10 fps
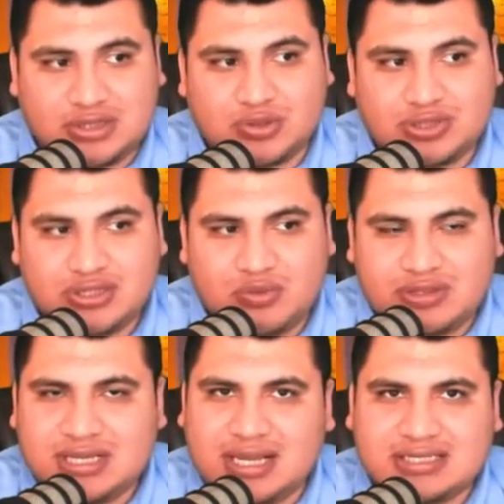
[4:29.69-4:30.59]
Jorginho, when's
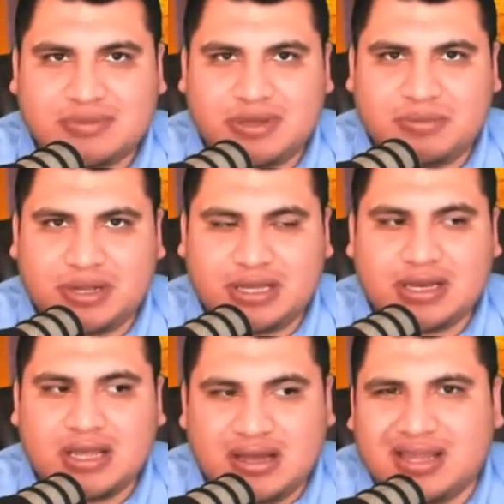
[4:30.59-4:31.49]
the last time he played
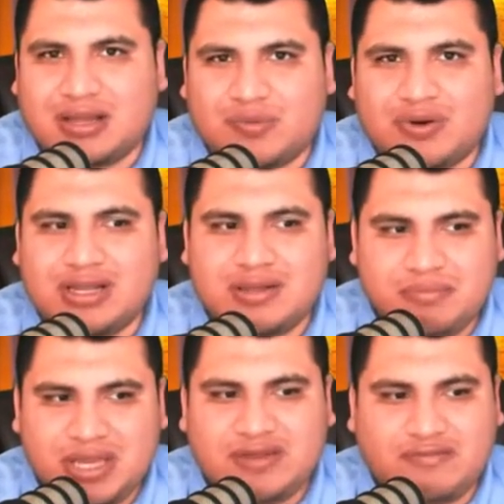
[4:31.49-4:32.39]
like really
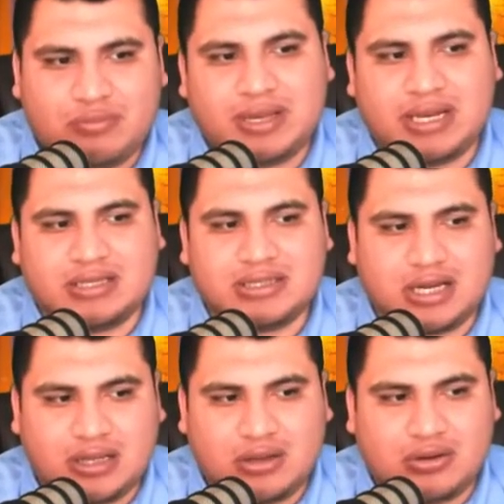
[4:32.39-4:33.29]
meaningful minutes? A
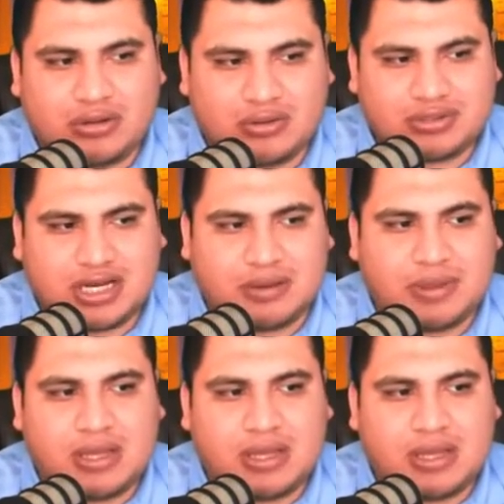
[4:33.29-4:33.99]
long time.